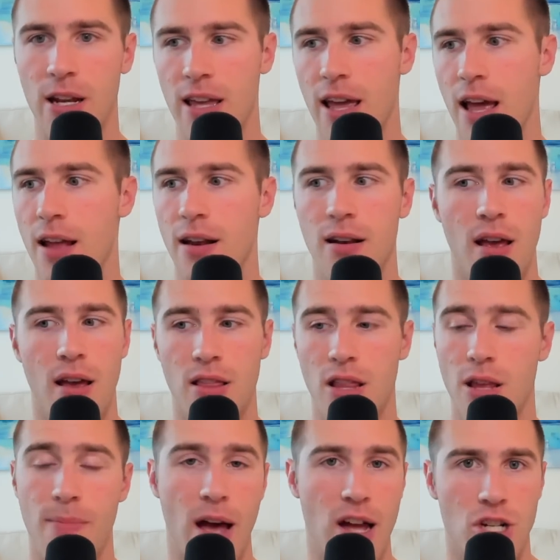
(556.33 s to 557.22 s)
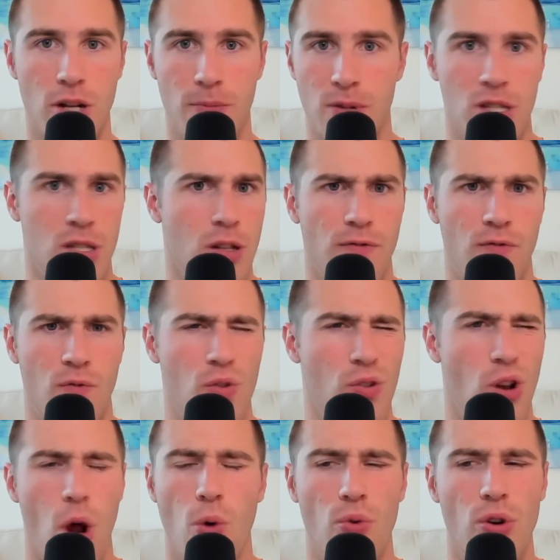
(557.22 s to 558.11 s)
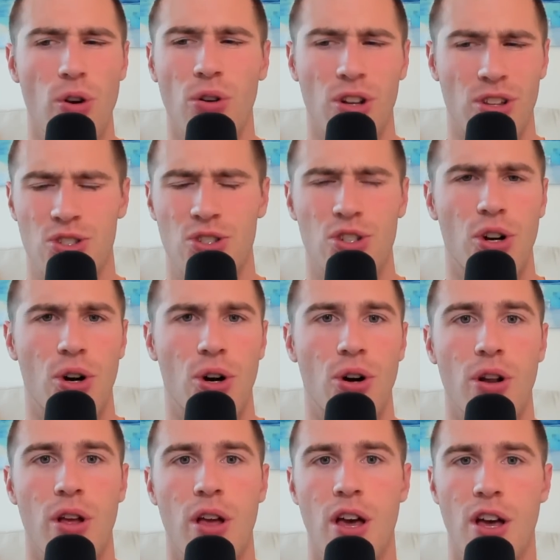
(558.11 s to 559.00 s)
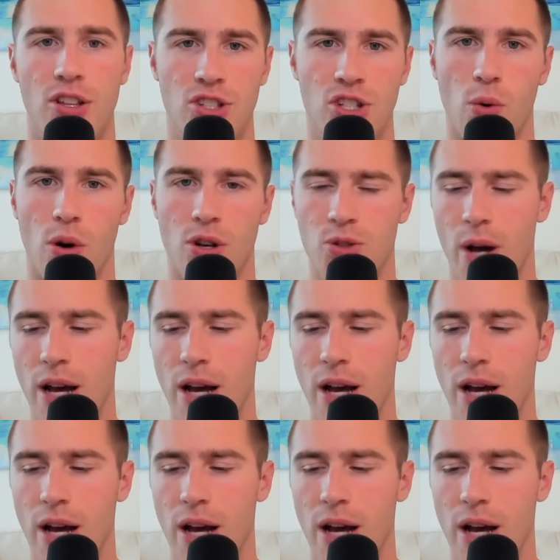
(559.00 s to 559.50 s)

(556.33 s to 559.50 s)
And again, the matchup is of no real concern to us.